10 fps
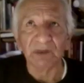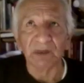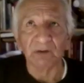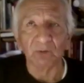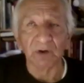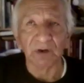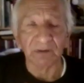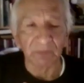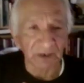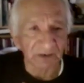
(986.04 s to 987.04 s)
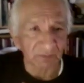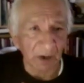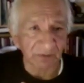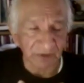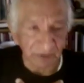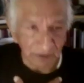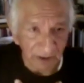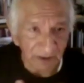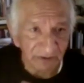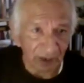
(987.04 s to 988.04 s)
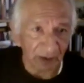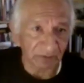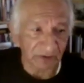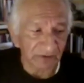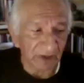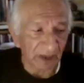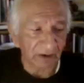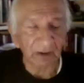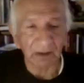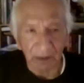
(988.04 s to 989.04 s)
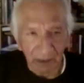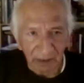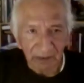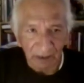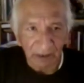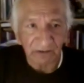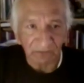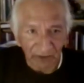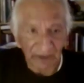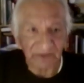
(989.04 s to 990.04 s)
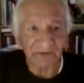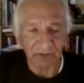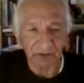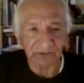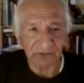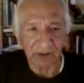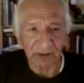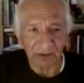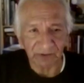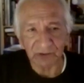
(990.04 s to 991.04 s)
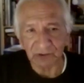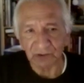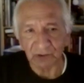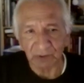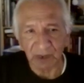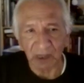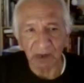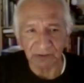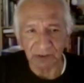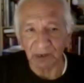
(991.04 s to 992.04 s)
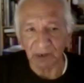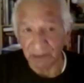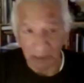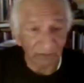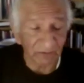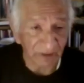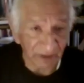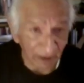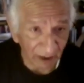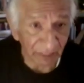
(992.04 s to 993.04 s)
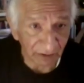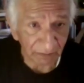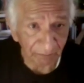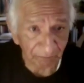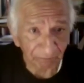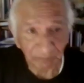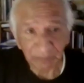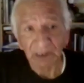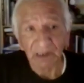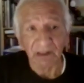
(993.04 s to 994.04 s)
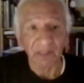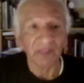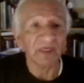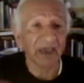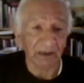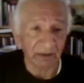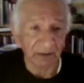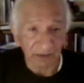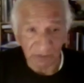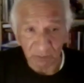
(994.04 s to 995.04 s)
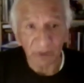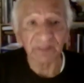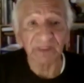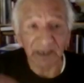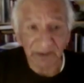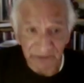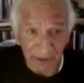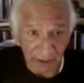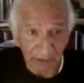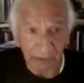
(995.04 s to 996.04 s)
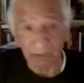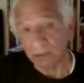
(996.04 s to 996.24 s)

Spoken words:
and one of the biggest problems in today's times is that divisiveness and certain terminology, like even the other, it's what they say.